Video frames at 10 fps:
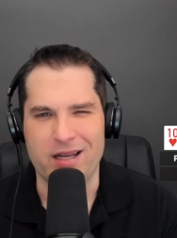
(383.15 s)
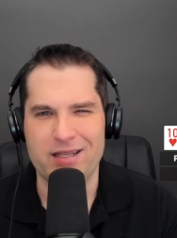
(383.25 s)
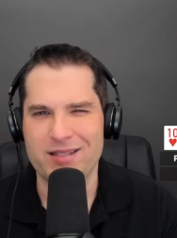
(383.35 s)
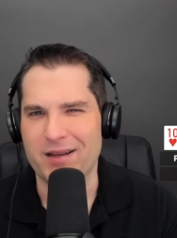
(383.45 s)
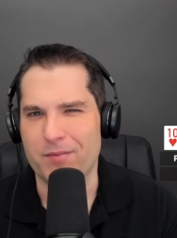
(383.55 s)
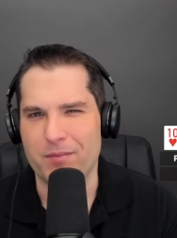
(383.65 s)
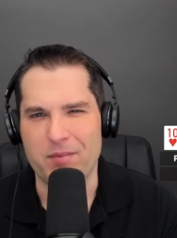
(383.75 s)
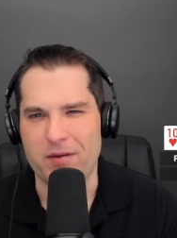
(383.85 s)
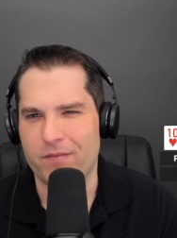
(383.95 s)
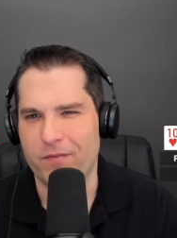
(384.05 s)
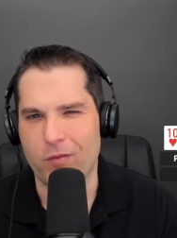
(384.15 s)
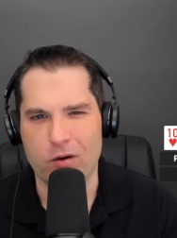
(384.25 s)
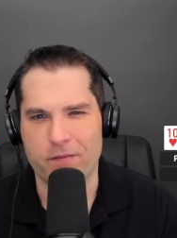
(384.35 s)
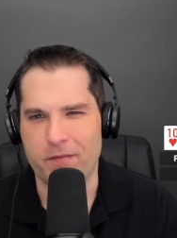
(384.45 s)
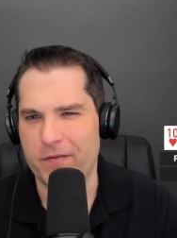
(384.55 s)
It's like maybe
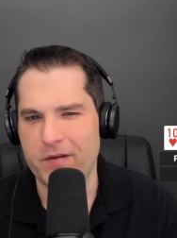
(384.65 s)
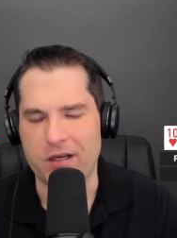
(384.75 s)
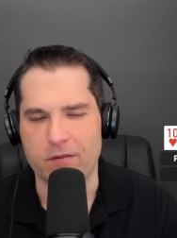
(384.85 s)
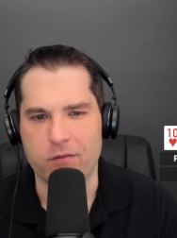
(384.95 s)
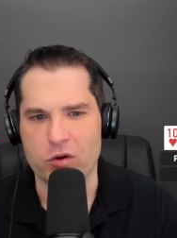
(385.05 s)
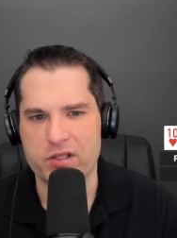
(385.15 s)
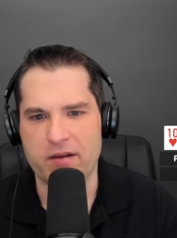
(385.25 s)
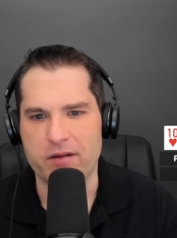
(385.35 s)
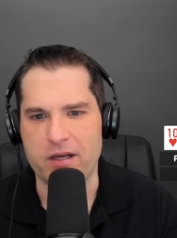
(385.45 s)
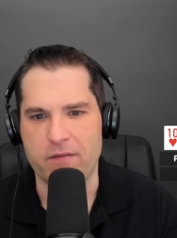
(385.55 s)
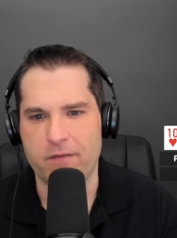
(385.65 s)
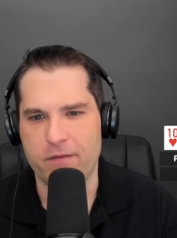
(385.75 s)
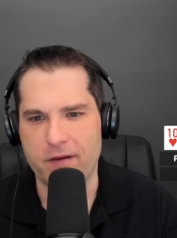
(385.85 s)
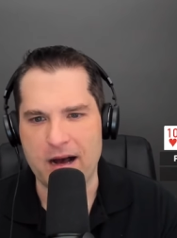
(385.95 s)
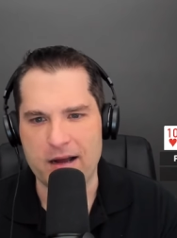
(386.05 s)
450 to
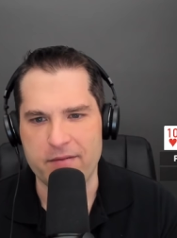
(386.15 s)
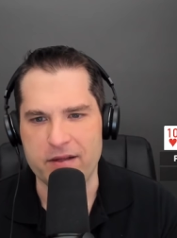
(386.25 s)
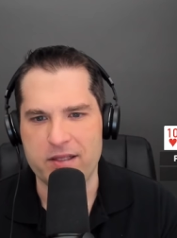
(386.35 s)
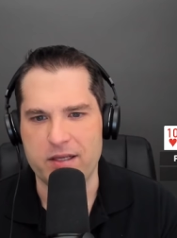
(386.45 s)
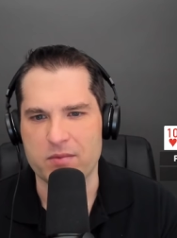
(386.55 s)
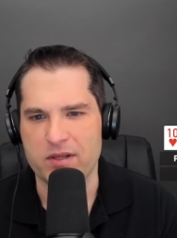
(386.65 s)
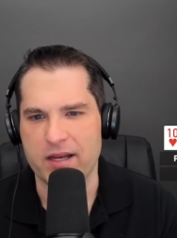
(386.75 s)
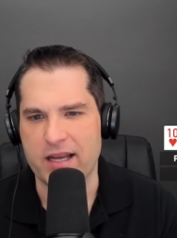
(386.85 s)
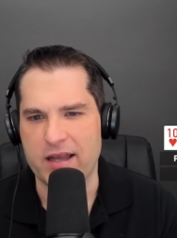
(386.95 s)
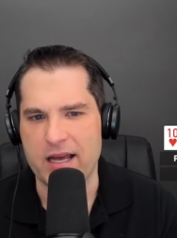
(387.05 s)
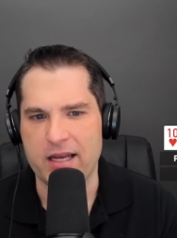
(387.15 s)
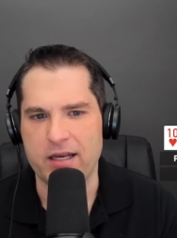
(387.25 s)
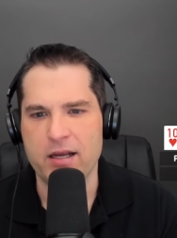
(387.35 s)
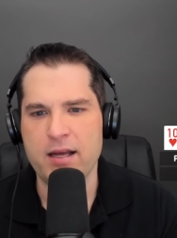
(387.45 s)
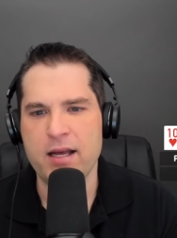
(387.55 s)
475, it seems like. And
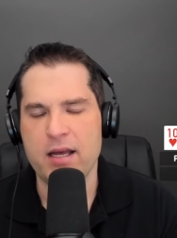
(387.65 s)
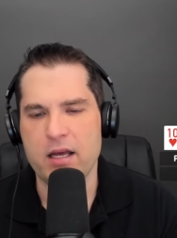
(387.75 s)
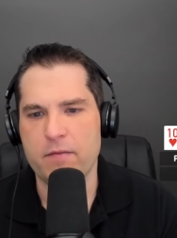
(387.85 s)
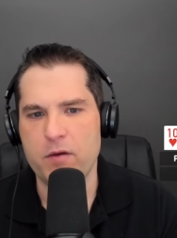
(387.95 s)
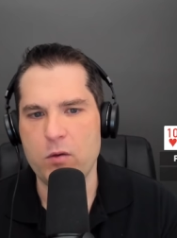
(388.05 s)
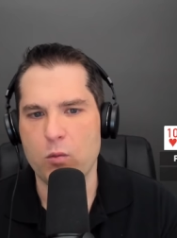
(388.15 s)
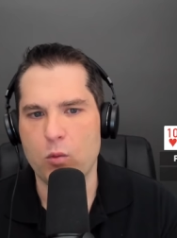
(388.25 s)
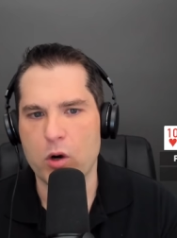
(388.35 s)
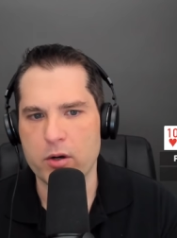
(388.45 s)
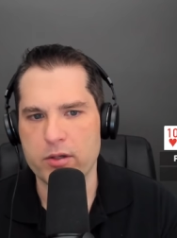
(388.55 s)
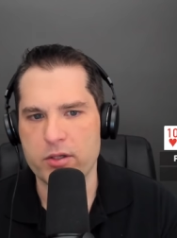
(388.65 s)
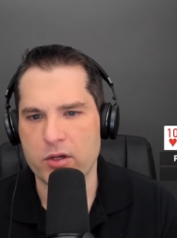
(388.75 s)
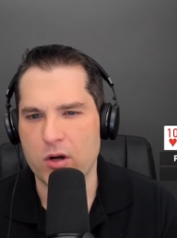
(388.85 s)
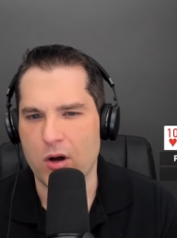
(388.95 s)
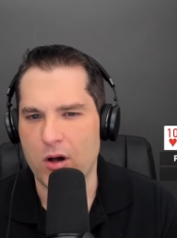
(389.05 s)
then if you were to
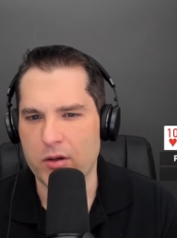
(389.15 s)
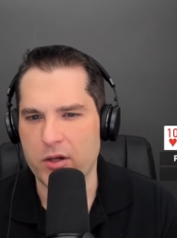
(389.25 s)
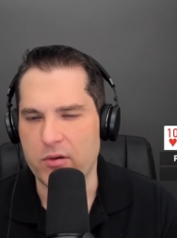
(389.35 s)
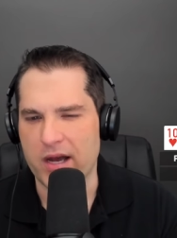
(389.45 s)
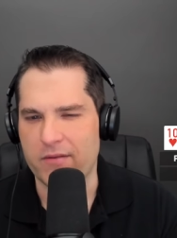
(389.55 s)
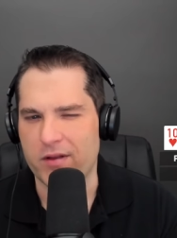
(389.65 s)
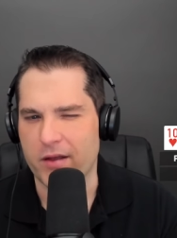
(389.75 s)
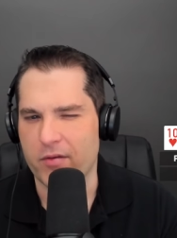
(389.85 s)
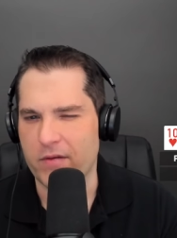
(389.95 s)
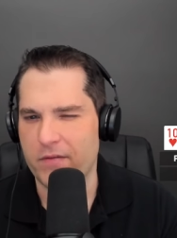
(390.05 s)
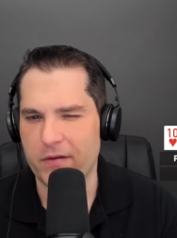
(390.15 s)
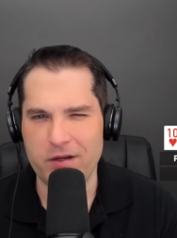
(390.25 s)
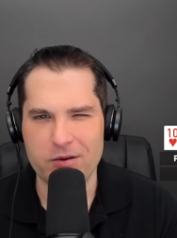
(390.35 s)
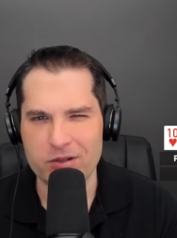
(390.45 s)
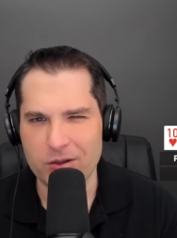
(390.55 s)
call, you'd have like
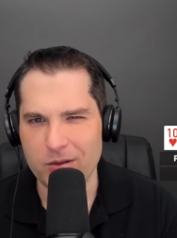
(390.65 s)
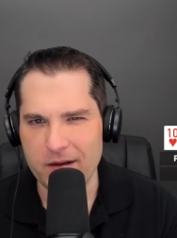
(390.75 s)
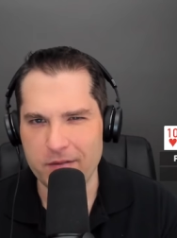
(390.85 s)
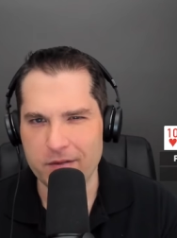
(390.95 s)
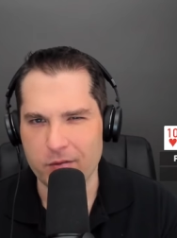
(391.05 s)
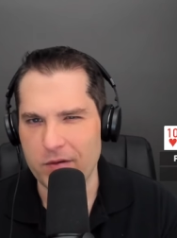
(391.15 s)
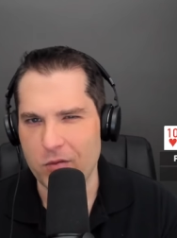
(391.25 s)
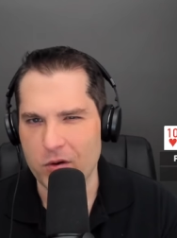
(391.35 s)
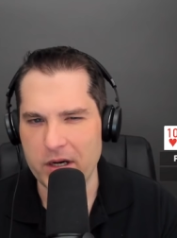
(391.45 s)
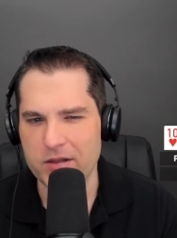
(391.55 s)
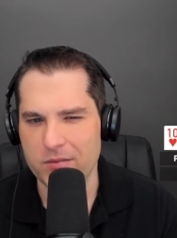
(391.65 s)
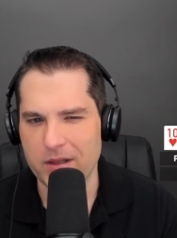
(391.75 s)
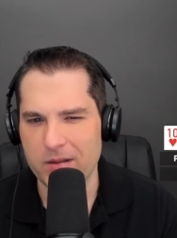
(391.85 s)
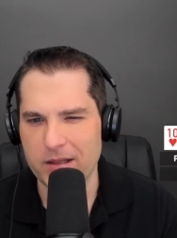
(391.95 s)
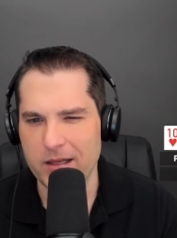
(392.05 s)
350 or so left, 340,
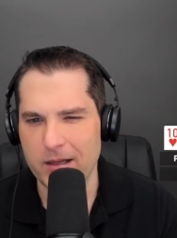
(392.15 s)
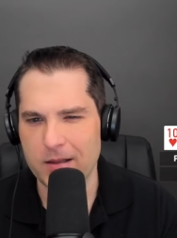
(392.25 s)
something like that.